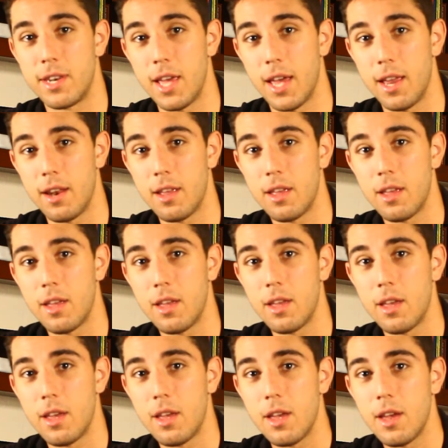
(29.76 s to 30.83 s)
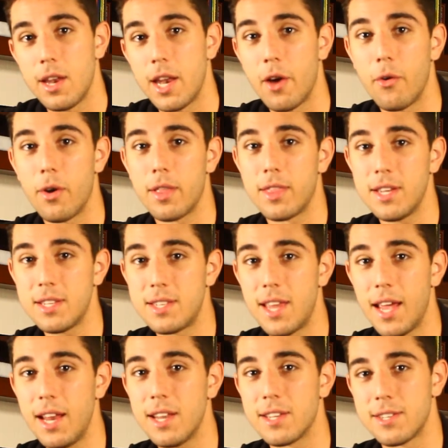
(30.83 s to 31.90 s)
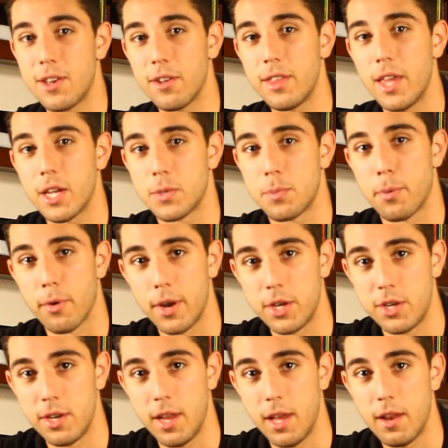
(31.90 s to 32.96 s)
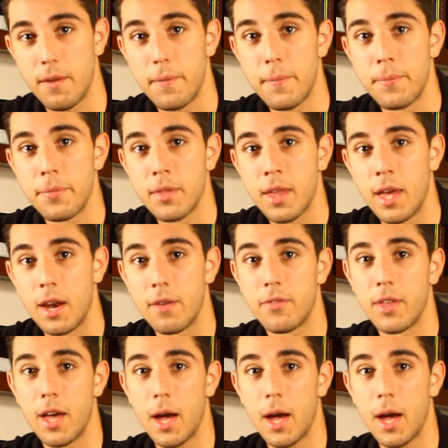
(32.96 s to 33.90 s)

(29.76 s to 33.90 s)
date. Now, this date is called the expiration date. And if the